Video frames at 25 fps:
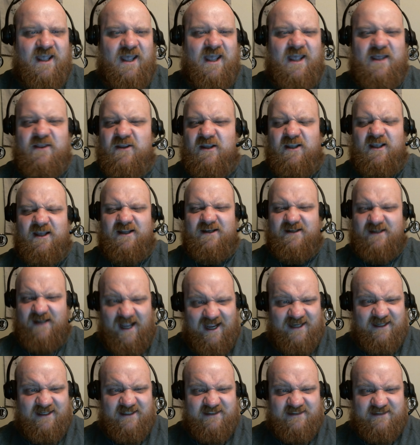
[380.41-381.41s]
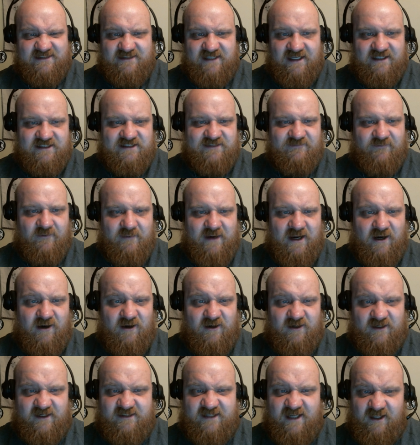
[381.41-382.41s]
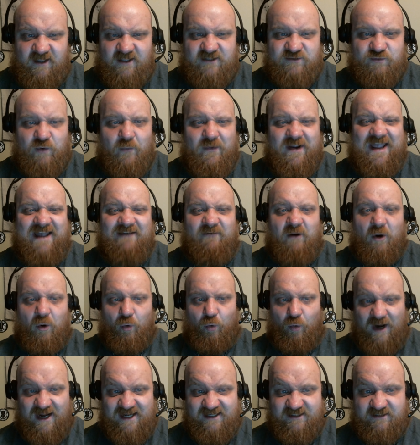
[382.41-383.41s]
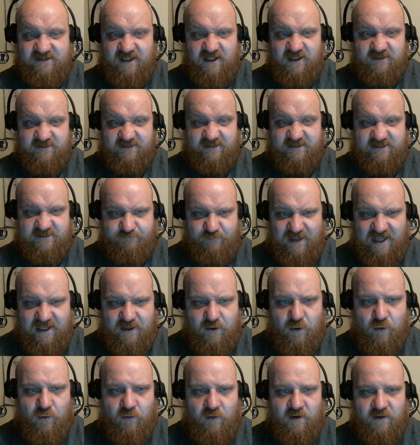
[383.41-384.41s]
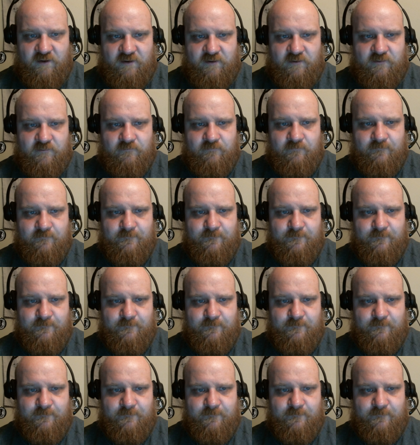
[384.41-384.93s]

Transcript: in the United States of America tell us what we have a right to speak on.